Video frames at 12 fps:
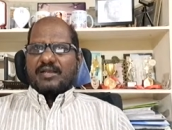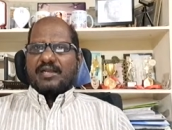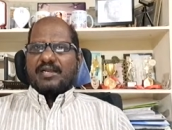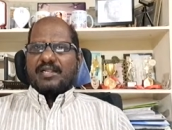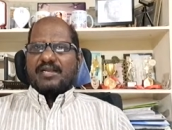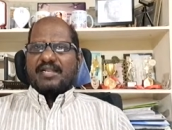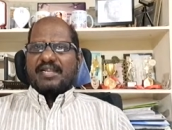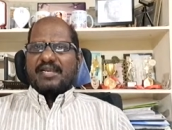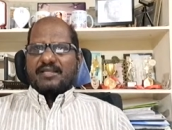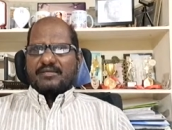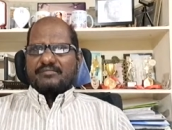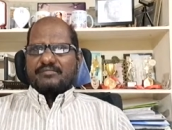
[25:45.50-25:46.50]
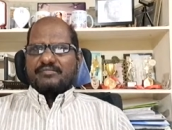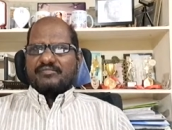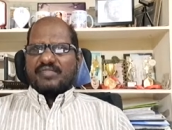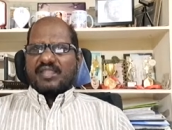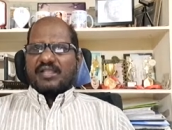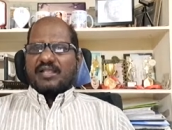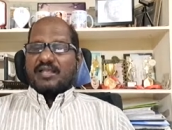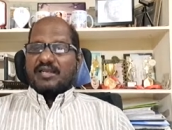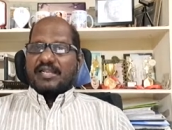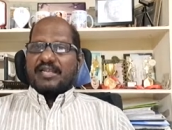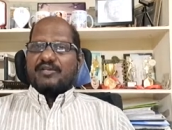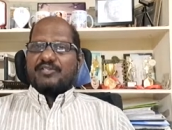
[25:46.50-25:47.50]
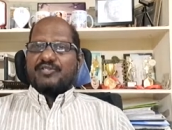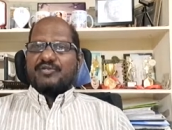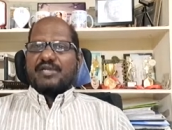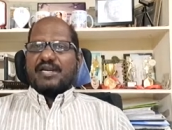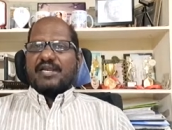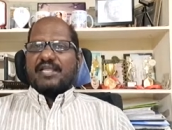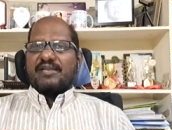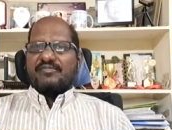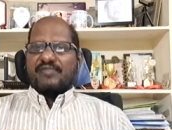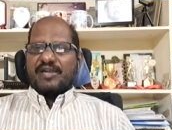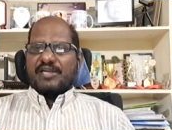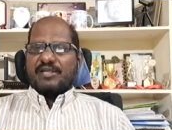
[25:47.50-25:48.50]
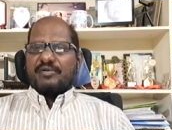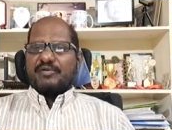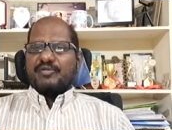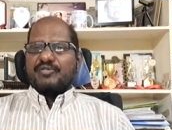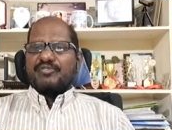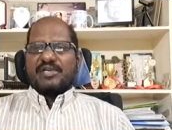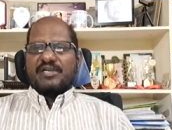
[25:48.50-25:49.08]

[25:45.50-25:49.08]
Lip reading: and a lead. Lead should contain 5 Ws,